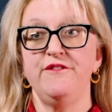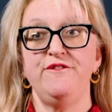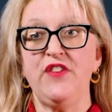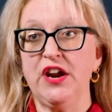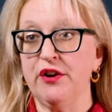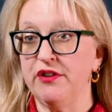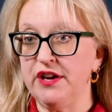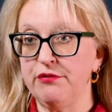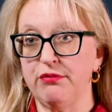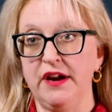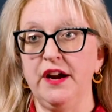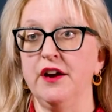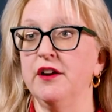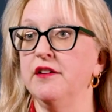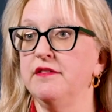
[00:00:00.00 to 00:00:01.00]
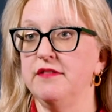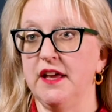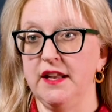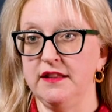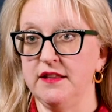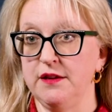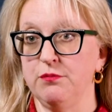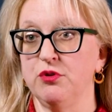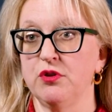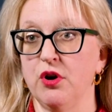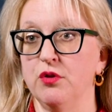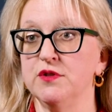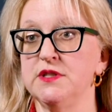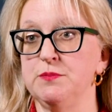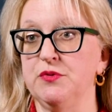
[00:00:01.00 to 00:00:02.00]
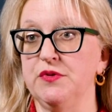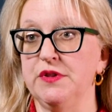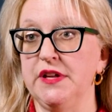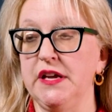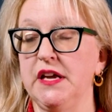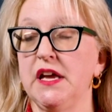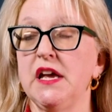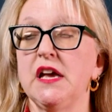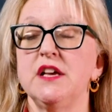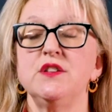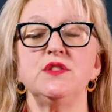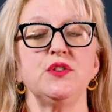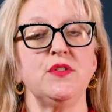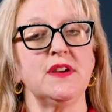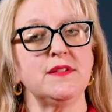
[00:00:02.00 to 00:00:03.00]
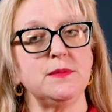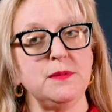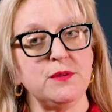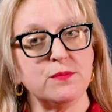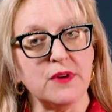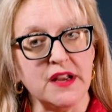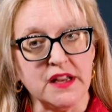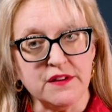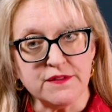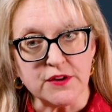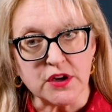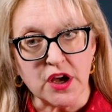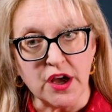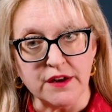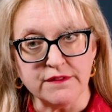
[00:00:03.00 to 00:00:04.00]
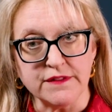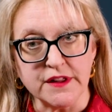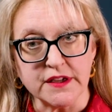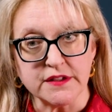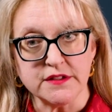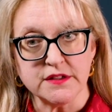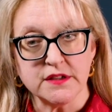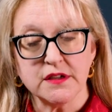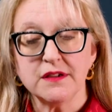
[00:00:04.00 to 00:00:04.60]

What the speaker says: Very rare that they will go smoothly. So you have to be ready for conflict.